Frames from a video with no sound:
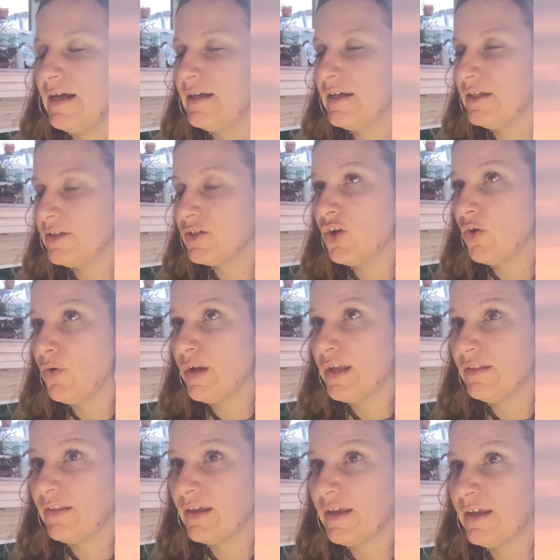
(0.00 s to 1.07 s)
It's knowing
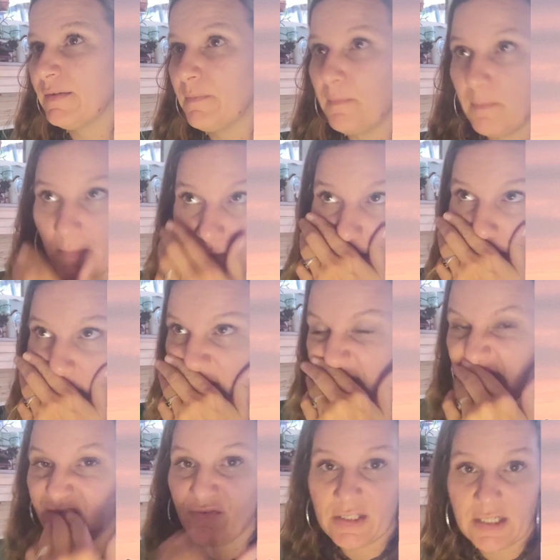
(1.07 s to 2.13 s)
that even
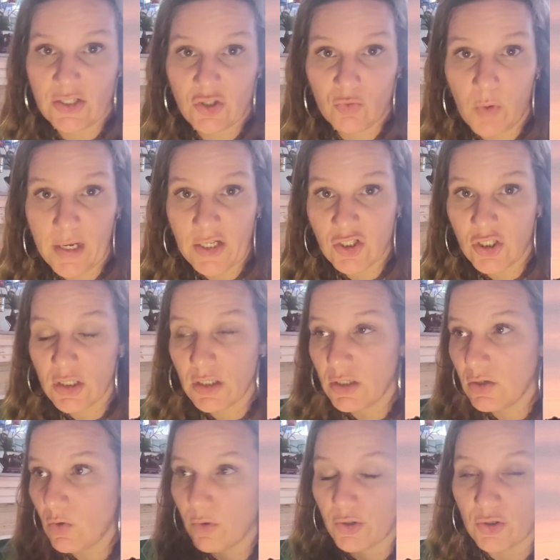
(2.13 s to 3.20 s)
if a situation
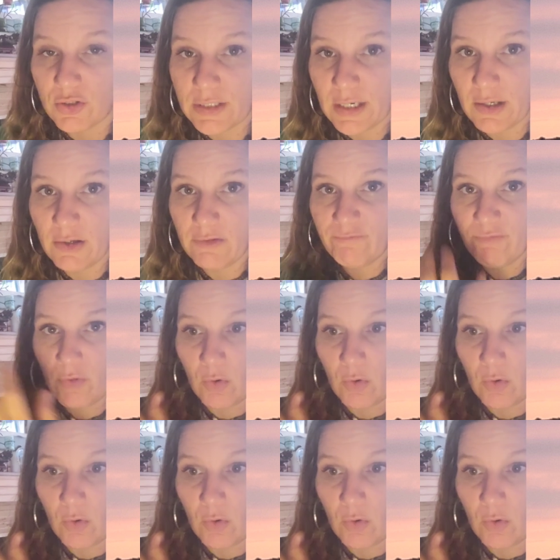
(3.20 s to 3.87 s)
or yourself